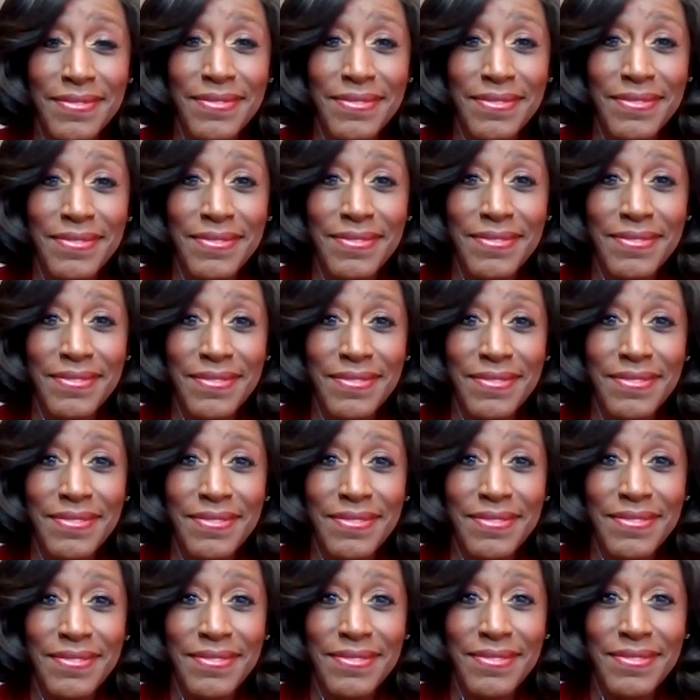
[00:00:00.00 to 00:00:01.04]

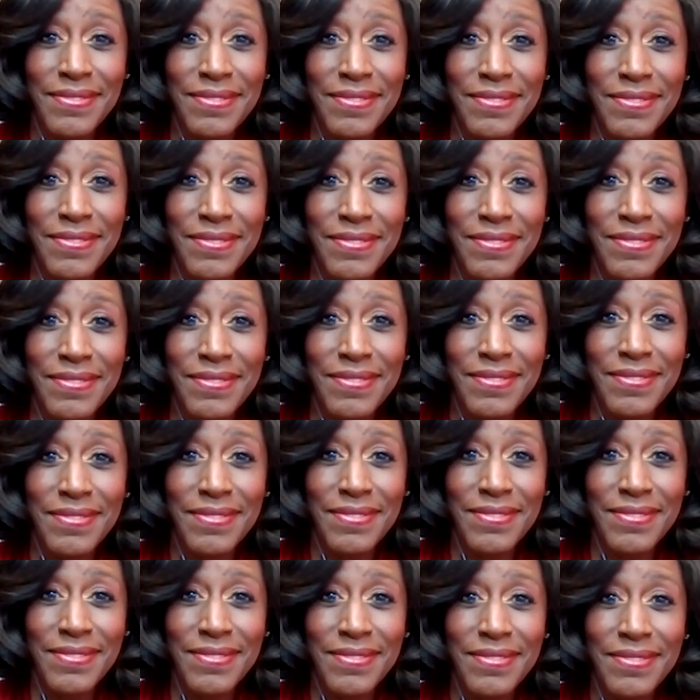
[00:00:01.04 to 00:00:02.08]

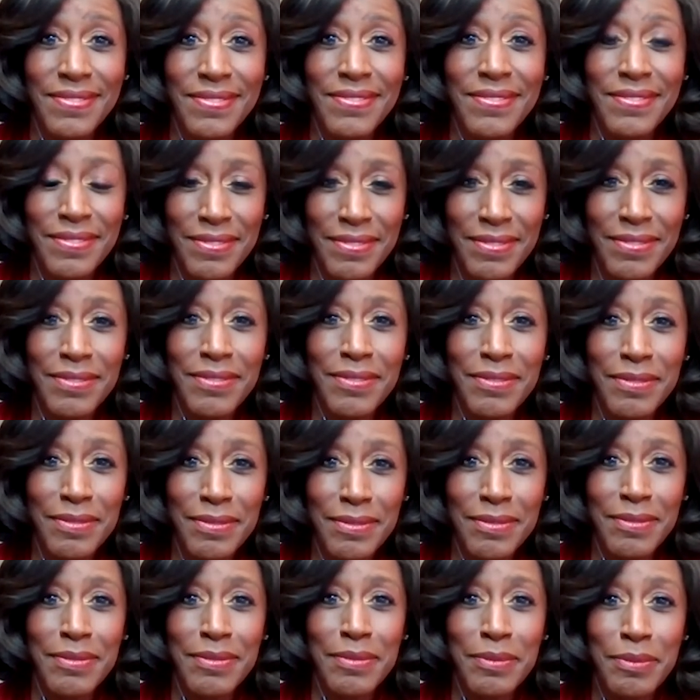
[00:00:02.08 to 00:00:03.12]

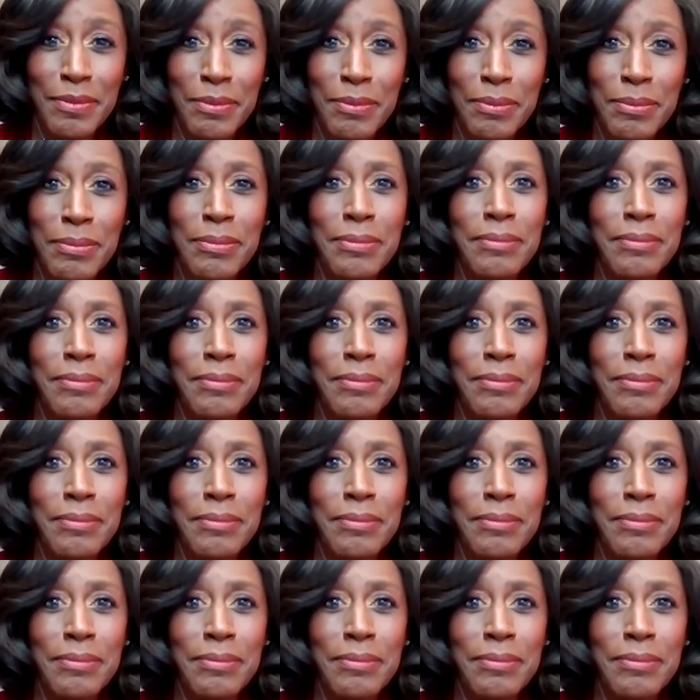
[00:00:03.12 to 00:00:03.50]
No words are spoken by the person on screen.